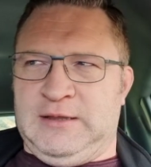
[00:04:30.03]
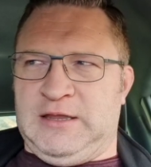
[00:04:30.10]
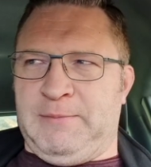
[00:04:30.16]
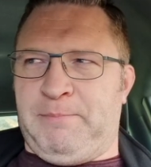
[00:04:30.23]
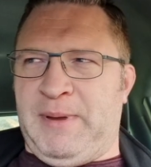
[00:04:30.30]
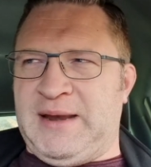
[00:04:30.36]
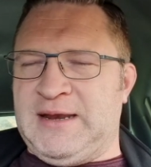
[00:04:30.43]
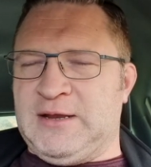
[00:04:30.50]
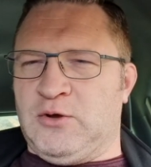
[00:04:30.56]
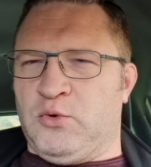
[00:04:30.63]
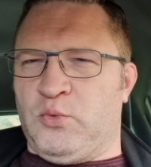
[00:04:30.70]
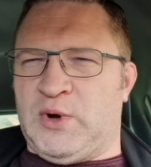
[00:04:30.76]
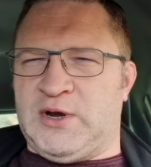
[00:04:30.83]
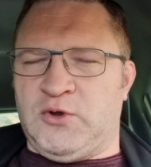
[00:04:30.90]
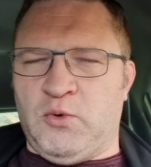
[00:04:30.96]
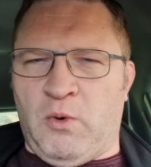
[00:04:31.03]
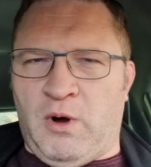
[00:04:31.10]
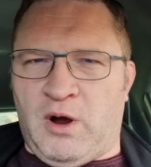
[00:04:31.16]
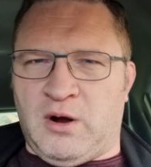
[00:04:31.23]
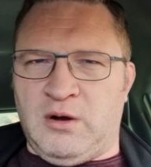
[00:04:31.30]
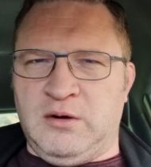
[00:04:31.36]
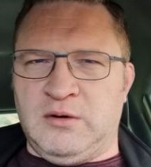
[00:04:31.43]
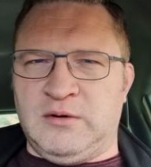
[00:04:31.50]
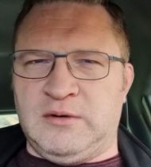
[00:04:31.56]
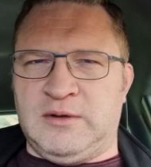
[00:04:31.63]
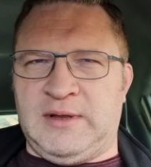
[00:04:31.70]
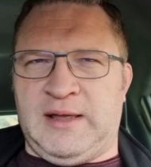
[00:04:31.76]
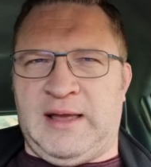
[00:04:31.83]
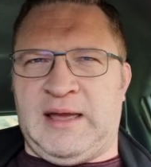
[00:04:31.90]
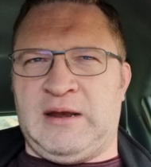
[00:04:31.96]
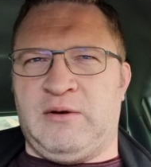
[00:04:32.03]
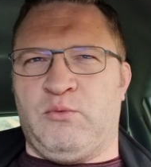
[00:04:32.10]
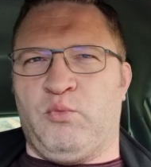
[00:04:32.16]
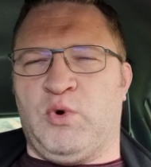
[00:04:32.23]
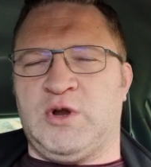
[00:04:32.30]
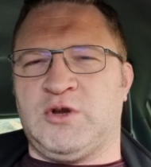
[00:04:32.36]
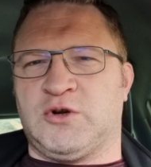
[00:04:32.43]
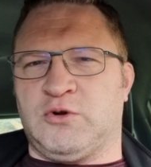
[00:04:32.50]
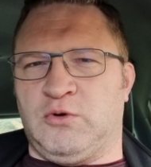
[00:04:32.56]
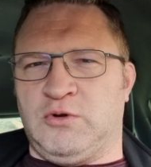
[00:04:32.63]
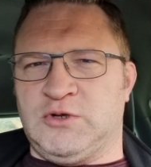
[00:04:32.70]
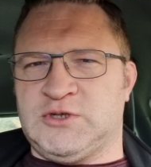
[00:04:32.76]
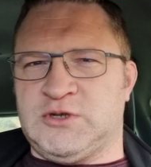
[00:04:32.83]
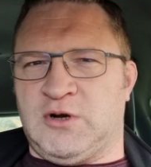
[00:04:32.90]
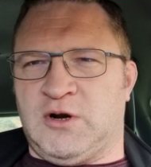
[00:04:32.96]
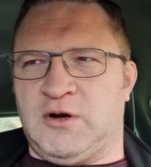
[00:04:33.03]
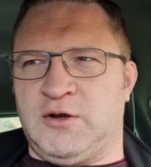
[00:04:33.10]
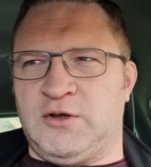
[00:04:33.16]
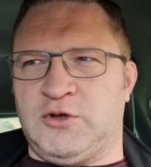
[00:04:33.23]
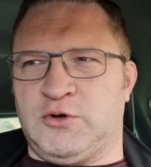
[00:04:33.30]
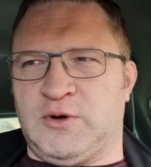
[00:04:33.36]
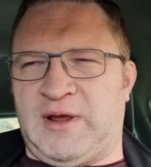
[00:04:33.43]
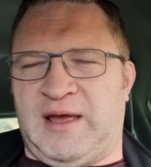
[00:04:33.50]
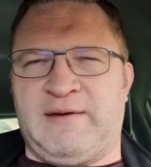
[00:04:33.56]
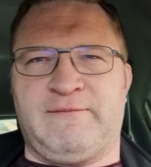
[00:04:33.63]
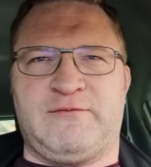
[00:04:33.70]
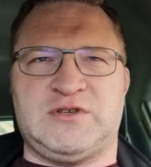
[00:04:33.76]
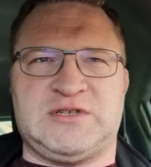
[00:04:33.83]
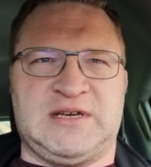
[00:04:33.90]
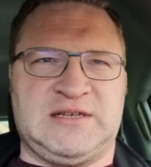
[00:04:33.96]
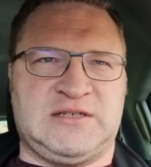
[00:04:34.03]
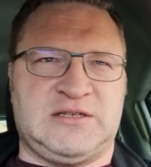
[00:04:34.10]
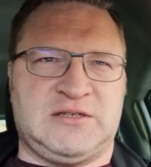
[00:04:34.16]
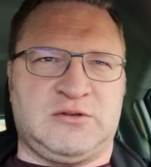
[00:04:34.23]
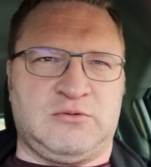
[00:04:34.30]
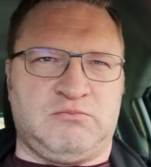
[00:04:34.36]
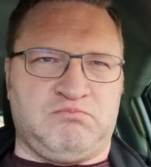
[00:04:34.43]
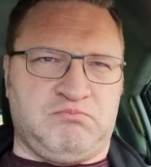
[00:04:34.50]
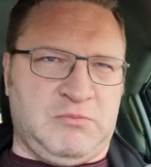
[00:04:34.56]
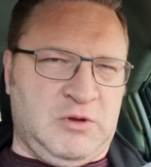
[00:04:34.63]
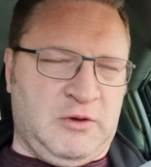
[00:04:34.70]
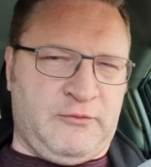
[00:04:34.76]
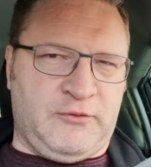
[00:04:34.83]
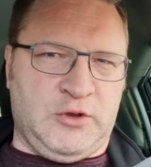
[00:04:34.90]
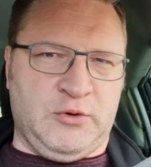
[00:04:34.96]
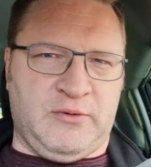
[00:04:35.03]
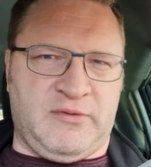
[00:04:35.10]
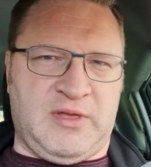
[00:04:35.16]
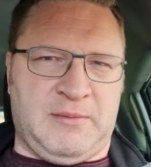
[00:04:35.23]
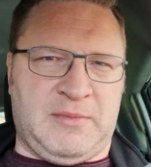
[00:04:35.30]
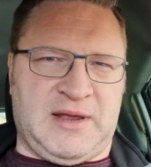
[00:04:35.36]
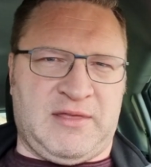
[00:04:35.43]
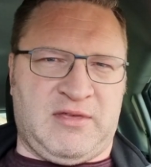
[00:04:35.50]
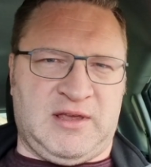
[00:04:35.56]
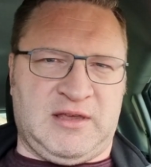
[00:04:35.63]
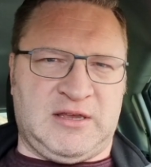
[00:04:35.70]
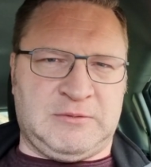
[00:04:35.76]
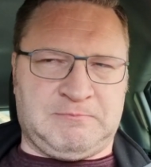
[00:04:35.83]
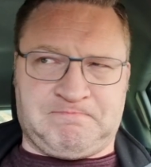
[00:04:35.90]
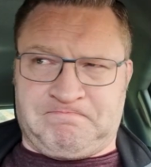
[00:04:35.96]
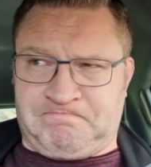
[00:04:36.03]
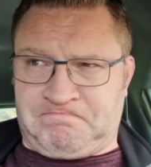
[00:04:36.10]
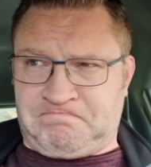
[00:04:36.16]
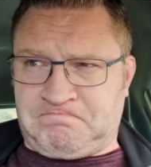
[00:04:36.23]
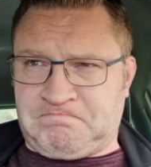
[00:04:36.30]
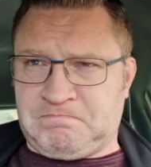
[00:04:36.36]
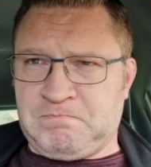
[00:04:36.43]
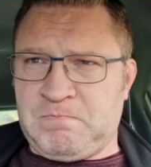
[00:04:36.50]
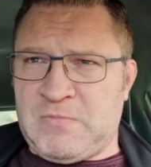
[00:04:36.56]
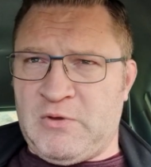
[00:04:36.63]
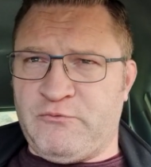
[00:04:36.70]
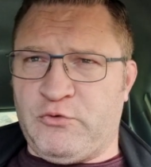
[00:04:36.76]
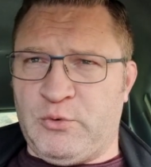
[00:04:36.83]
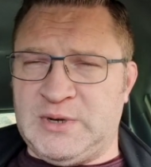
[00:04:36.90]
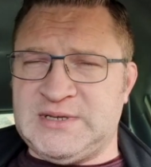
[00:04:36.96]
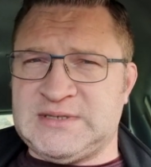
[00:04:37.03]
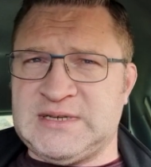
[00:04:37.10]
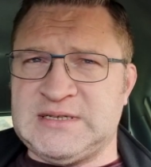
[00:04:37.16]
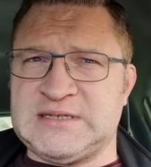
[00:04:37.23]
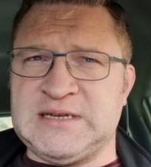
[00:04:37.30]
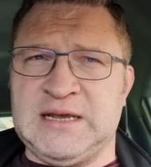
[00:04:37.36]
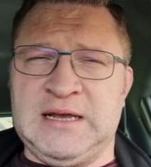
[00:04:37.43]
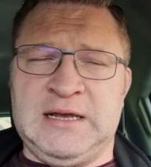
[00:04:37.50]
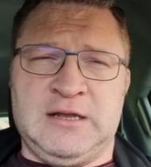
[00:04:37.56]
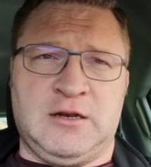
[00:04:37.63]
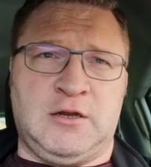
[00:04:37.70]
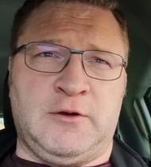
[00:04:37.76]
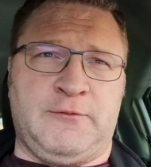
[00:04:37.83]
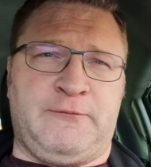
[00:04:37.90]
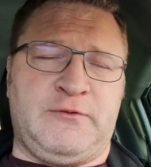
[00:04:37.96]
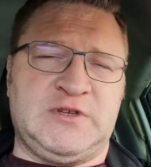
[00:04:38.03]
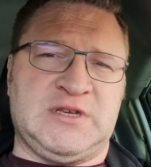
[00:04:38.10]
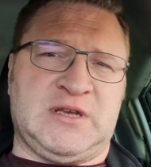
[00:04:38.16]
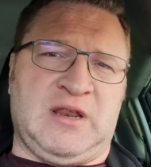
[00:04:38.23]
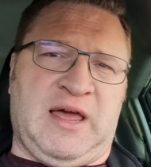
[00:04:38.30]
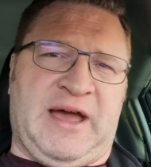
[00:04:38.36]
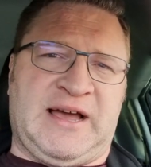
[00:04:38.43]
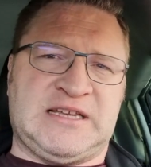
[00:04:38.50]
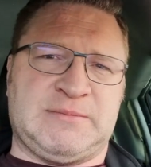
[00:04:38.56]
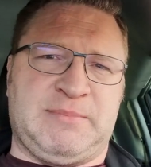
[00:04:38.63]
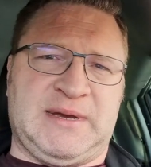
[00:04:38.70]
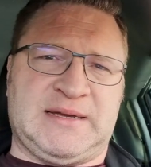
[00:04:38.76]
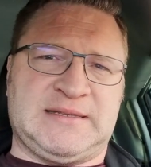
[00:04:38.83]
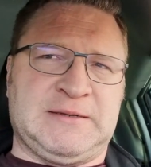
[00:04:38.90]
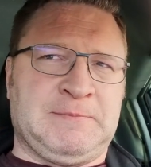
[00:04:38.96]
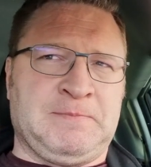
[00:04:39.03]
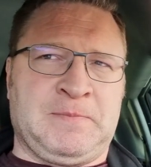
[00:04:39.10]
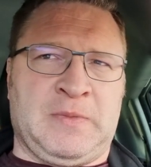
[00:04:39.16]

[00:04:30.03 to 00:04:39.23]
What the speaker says: Depending on where you are and what your goals are, you're going to emphasize a few of them, I think. For instance, the physical aspect.